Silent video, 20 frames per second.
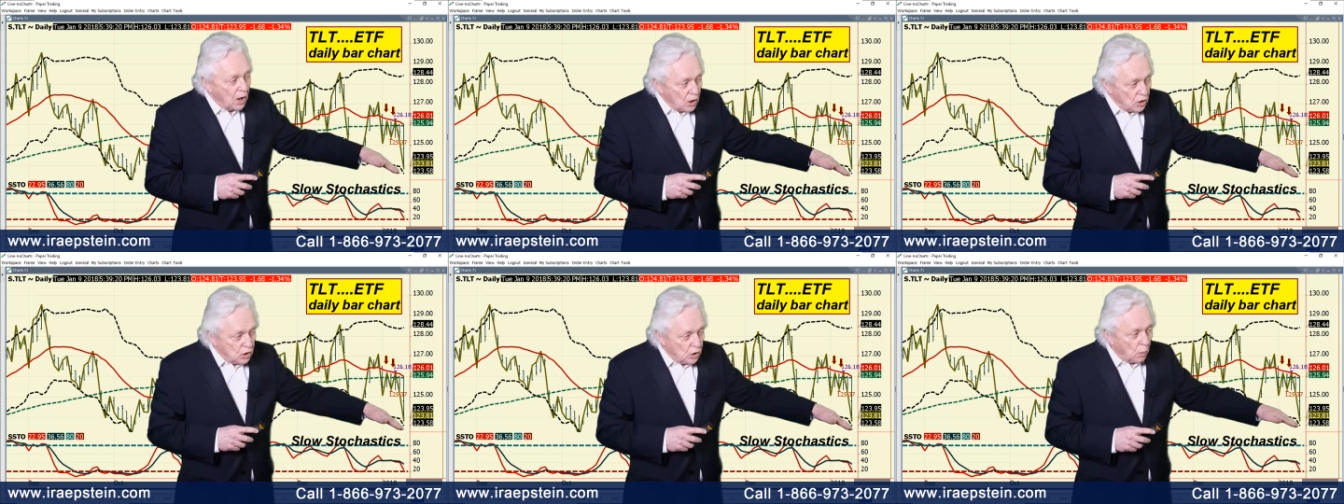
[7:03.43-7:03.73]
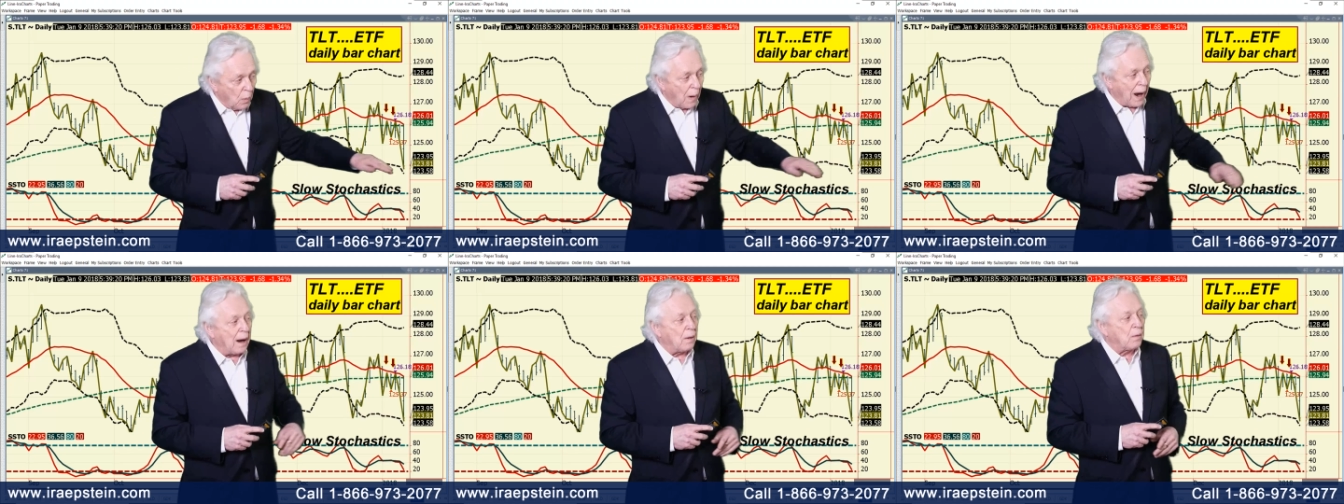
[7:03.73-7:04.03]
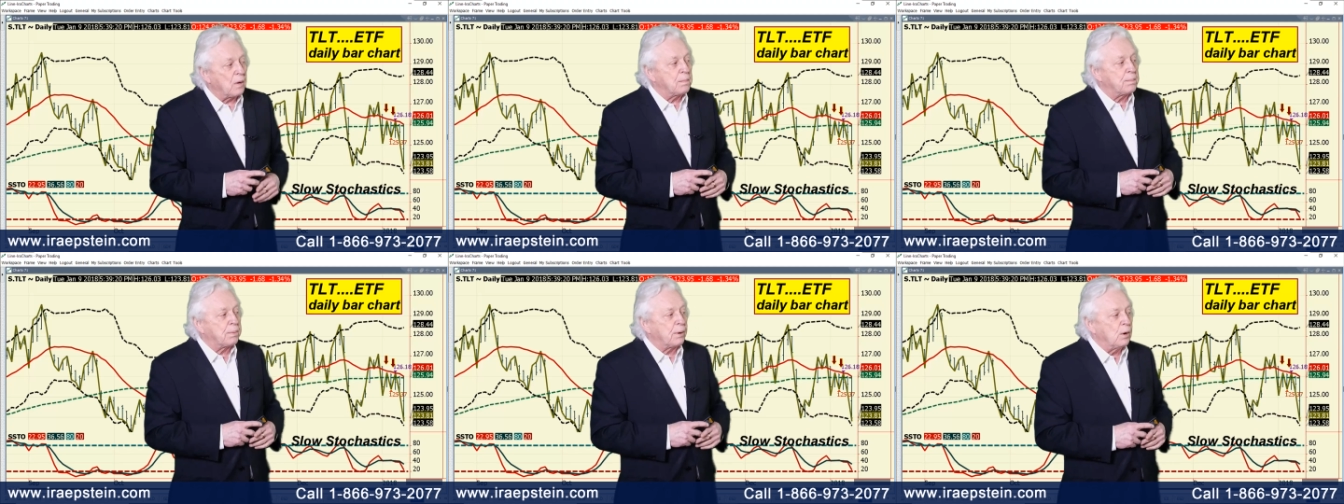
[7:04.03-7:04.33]
You
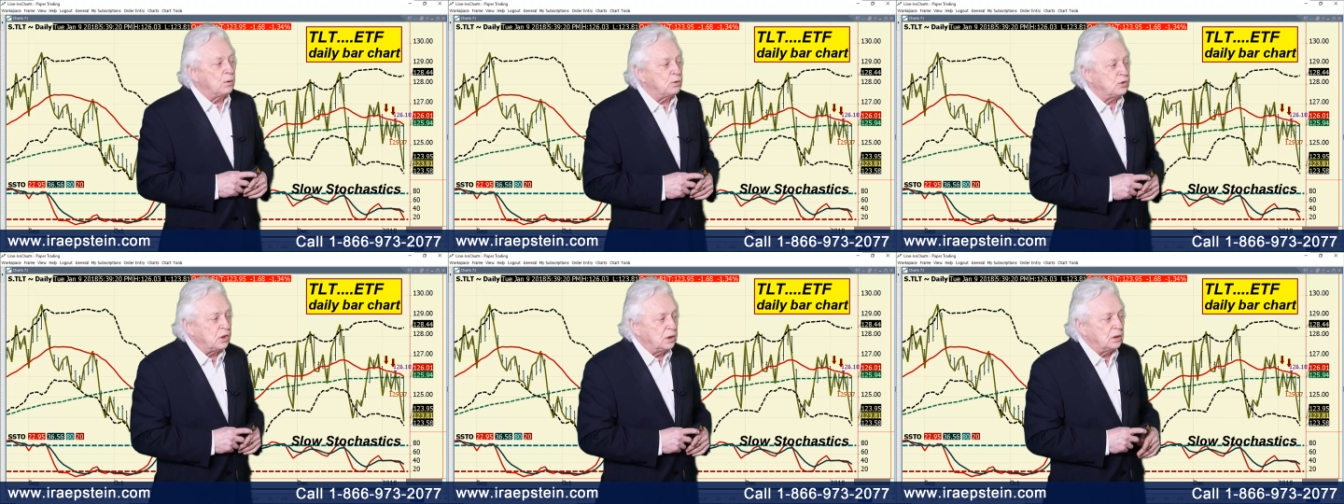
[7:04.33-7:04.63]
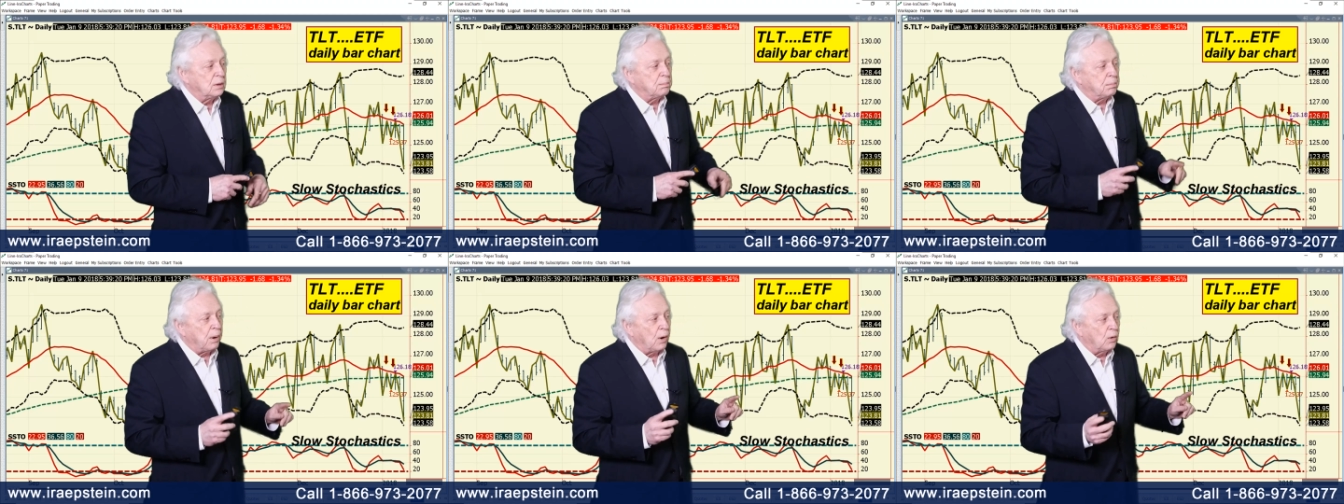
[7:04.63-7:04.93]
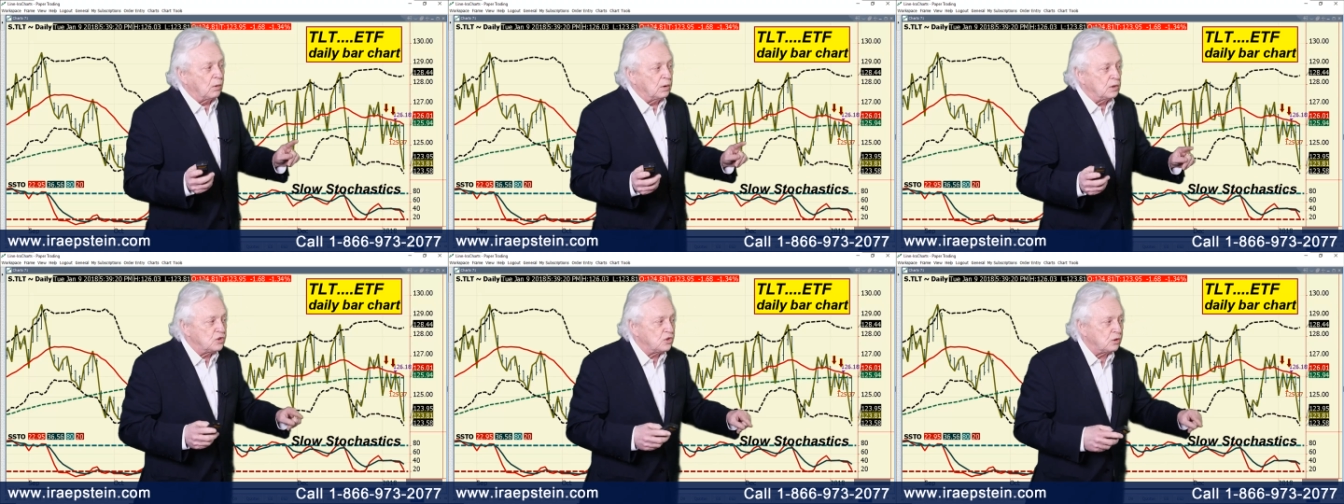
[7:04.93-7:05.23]
are approaching the
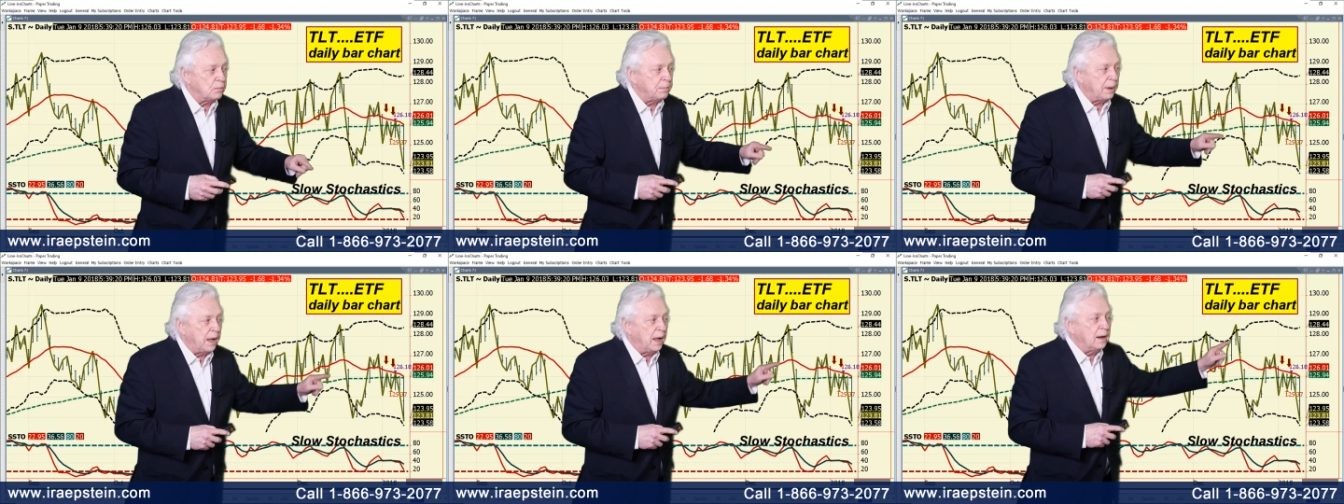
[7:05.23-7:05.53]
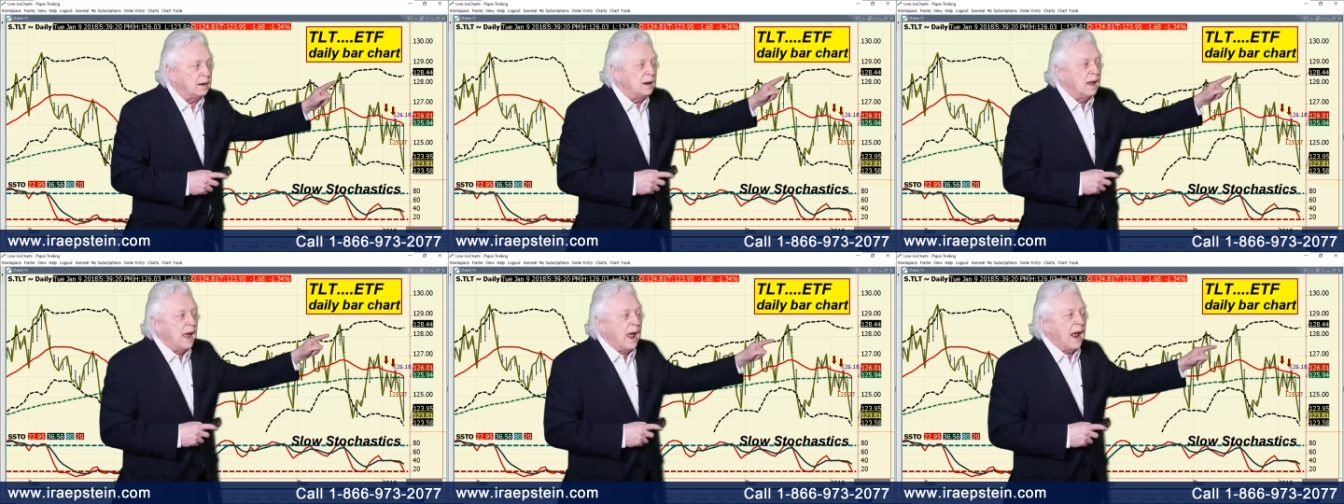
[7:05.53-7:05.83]
Bollinger Band,